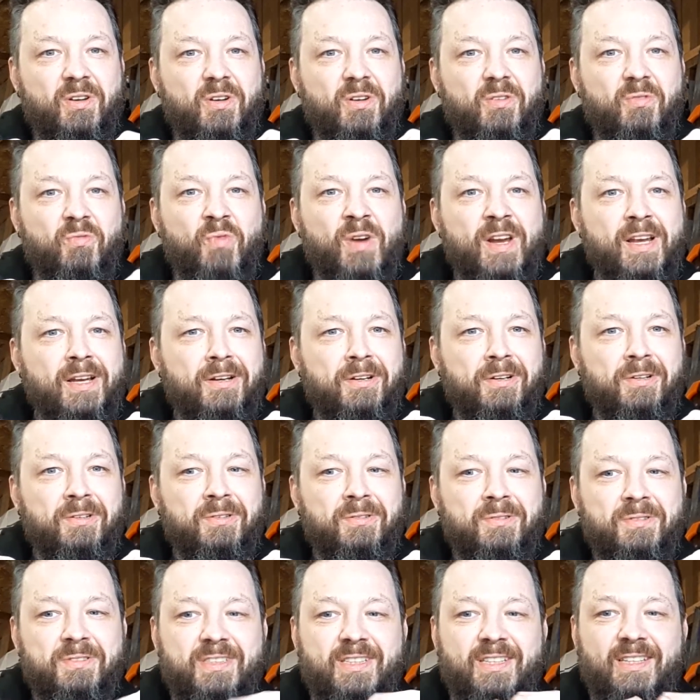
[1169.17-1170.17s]

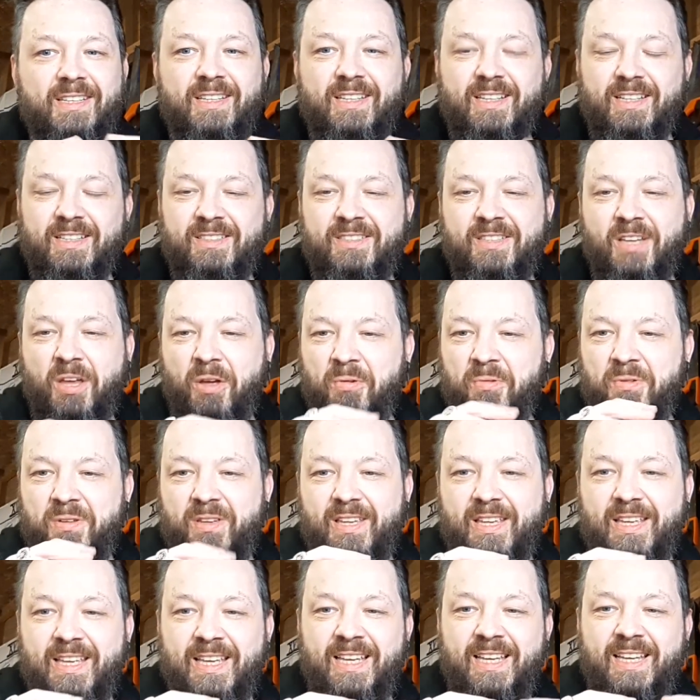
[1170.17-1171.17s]
wrinkles, and so
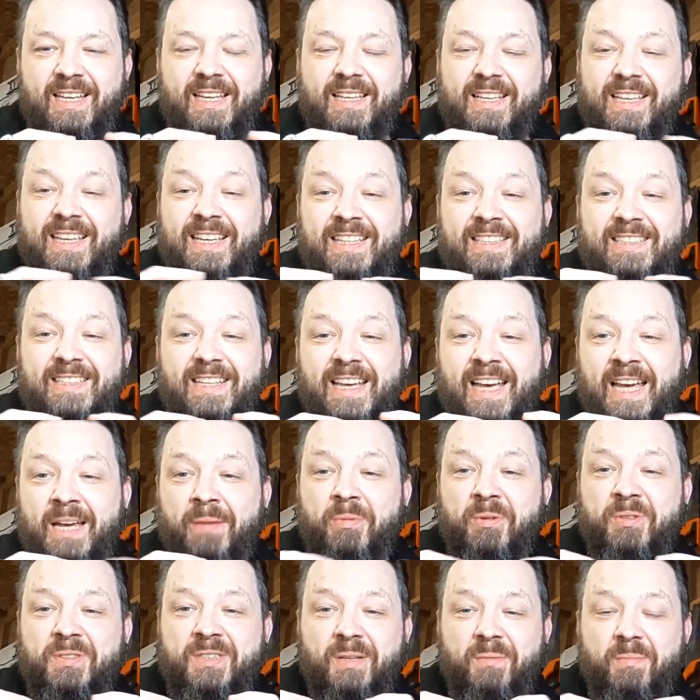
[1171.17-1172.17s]
he's
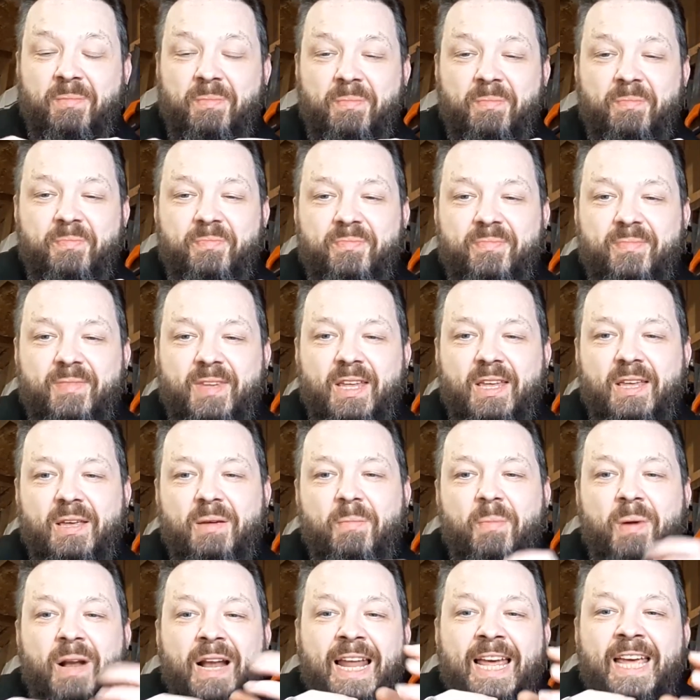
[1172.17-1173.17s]
able to
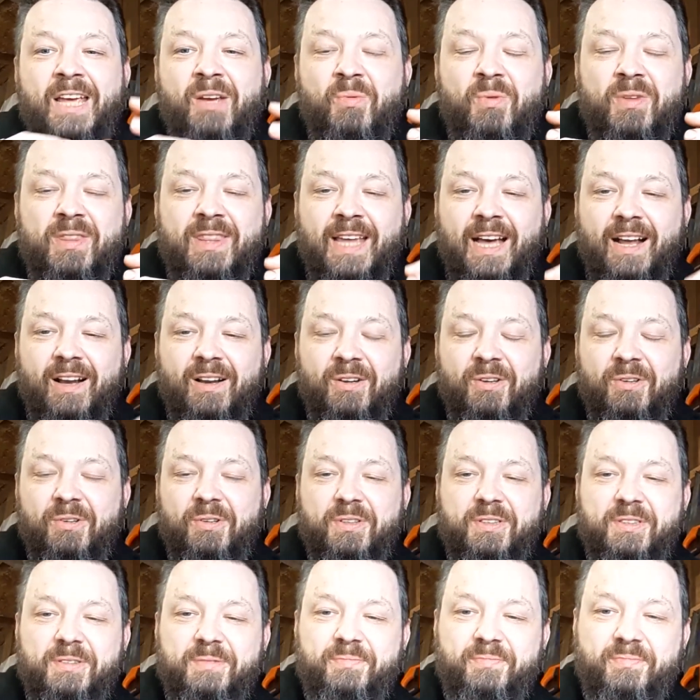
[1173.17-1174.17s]
play with that look,